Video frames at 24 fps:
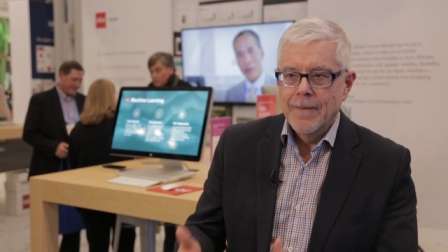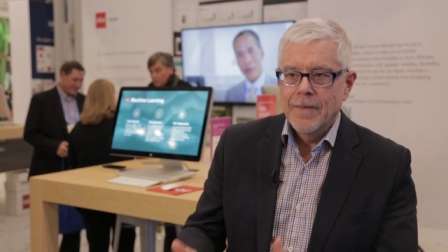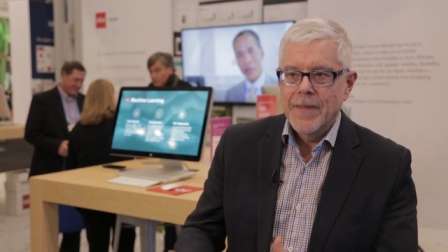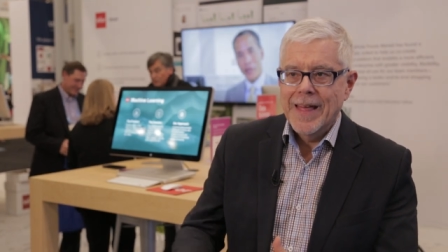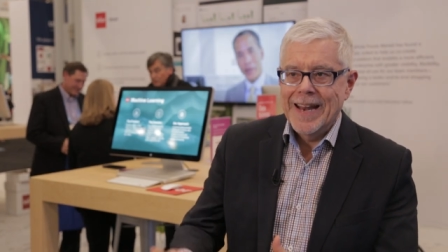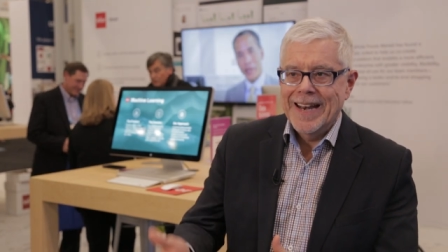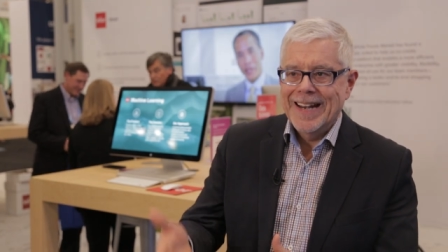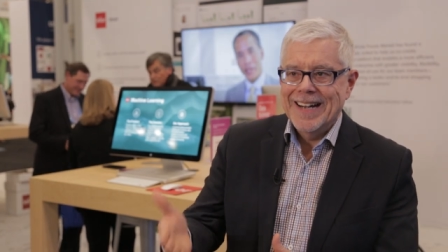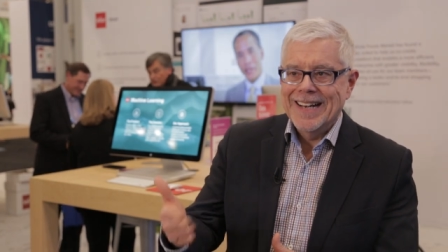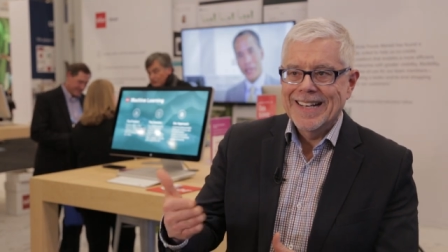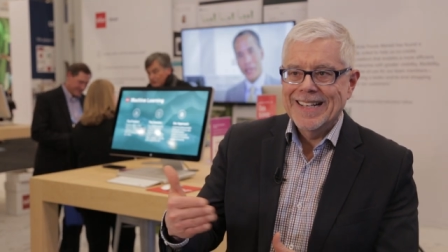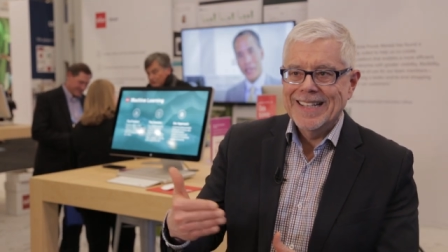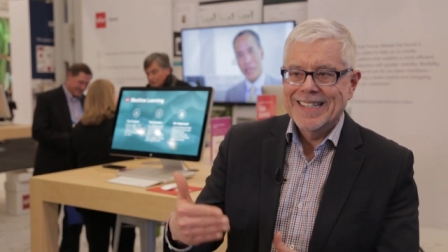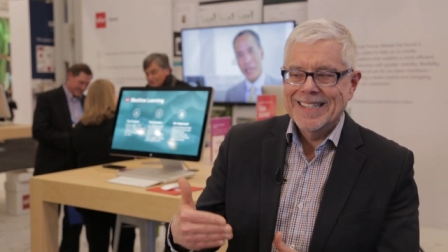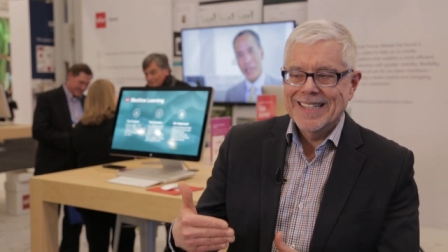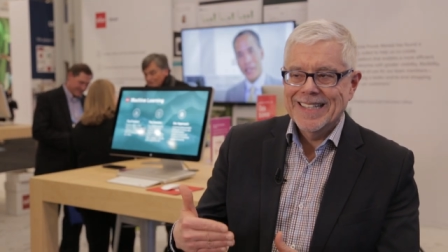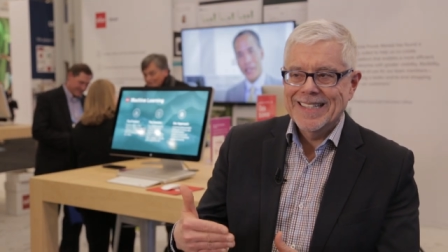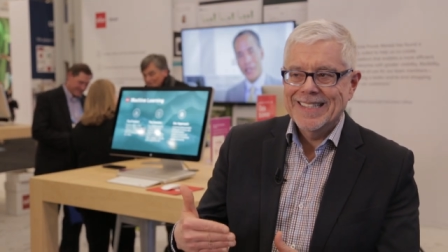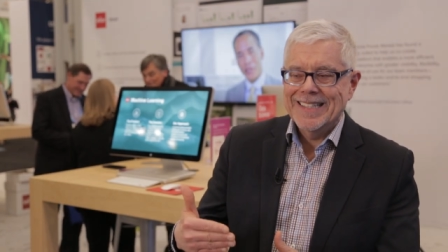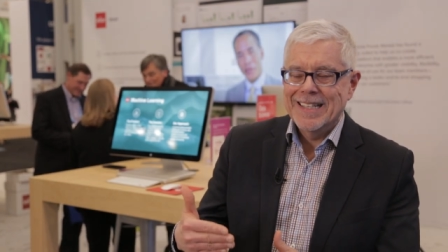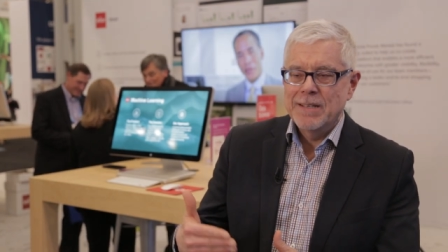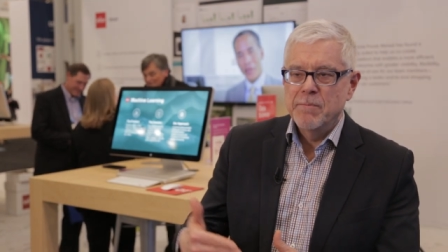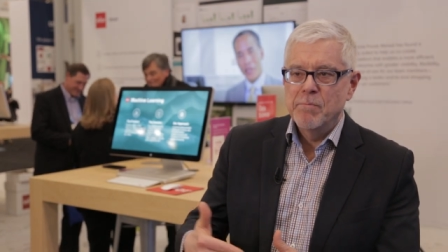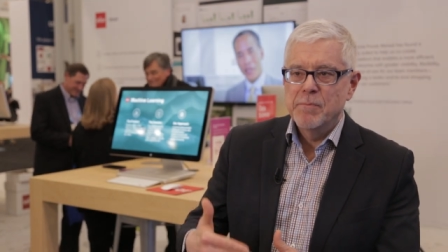that an
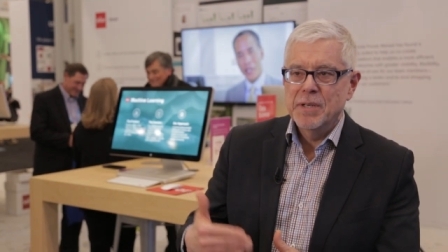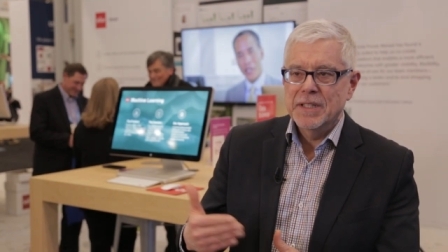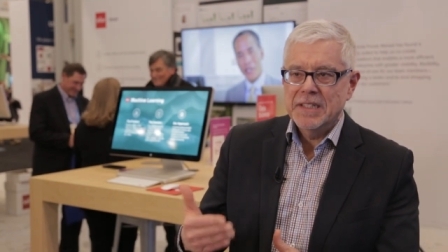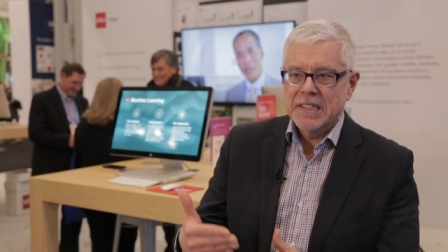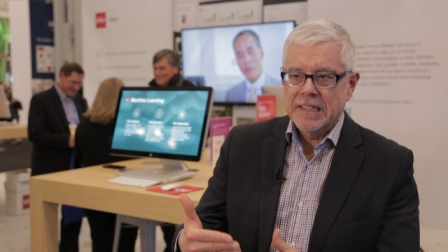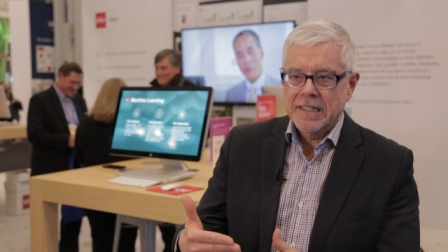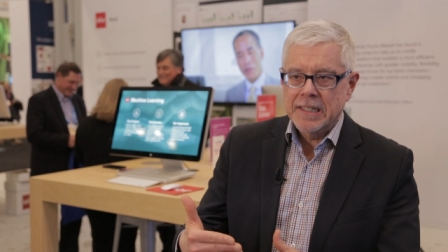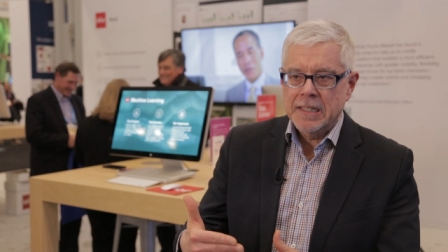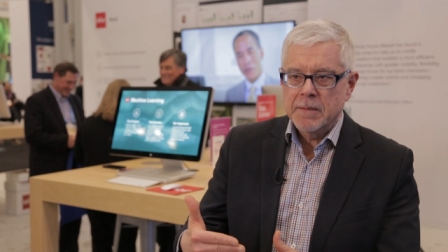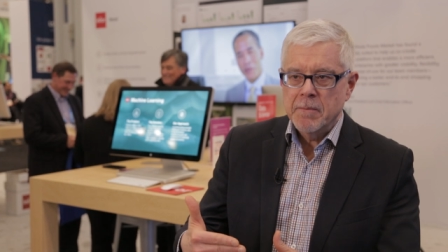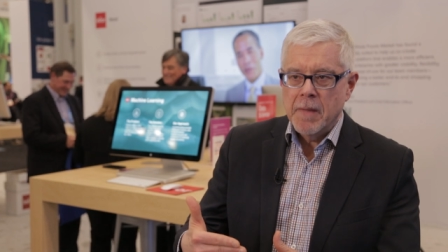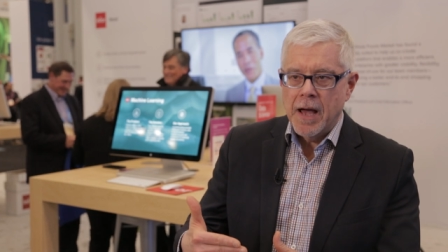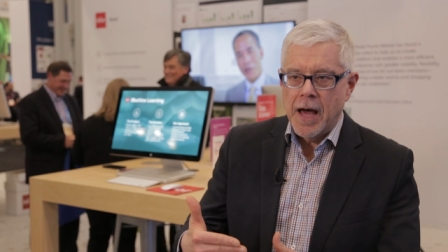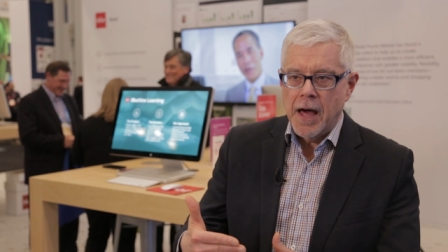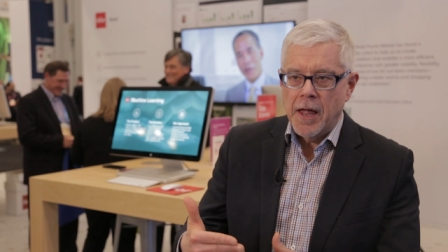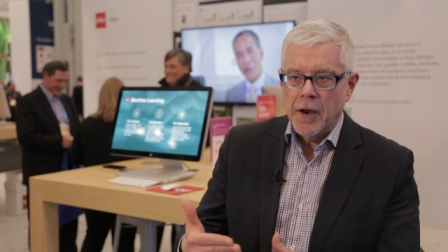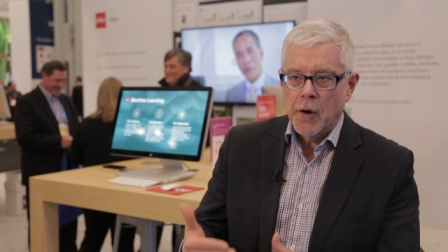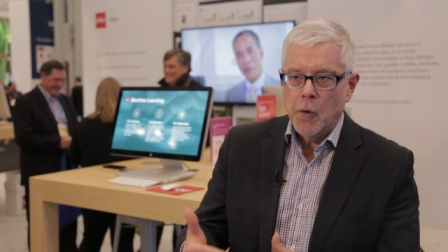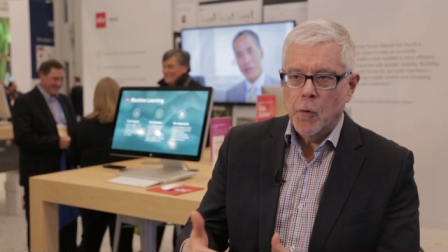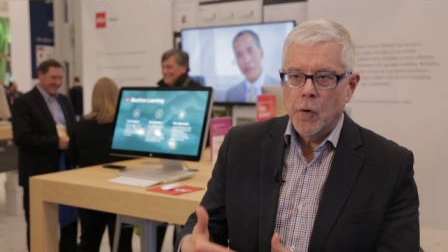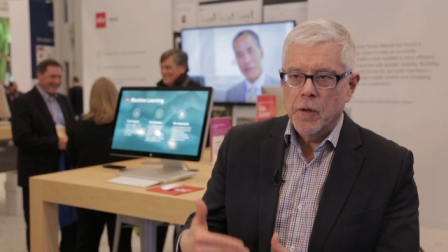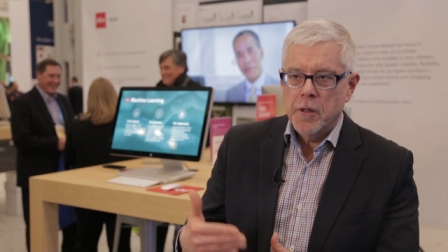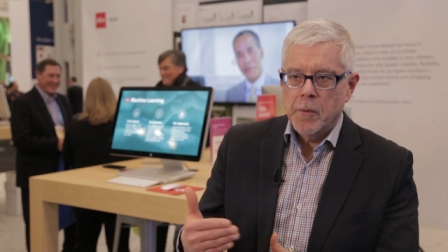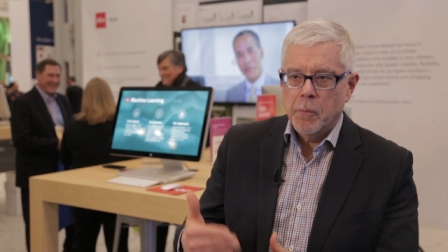existing business
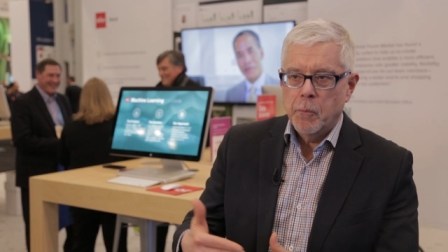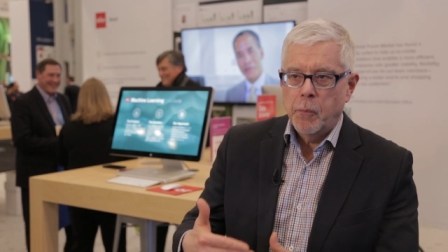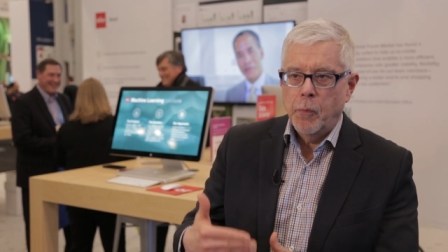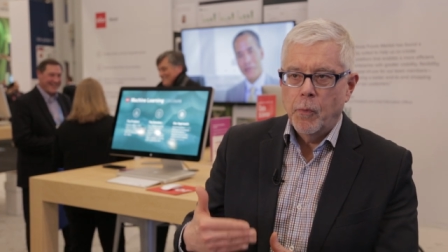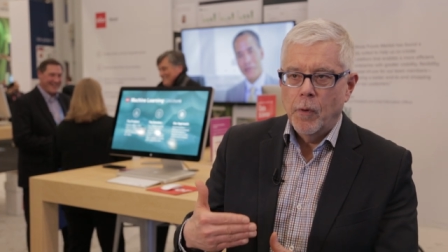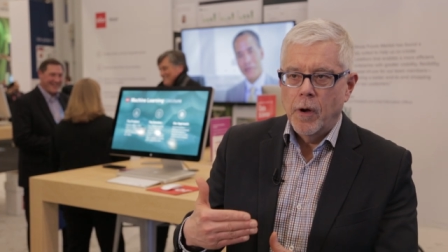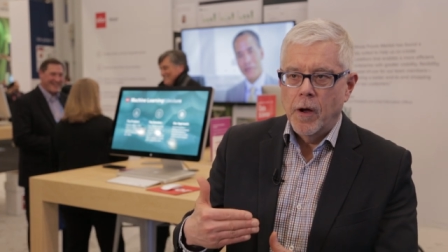model or the,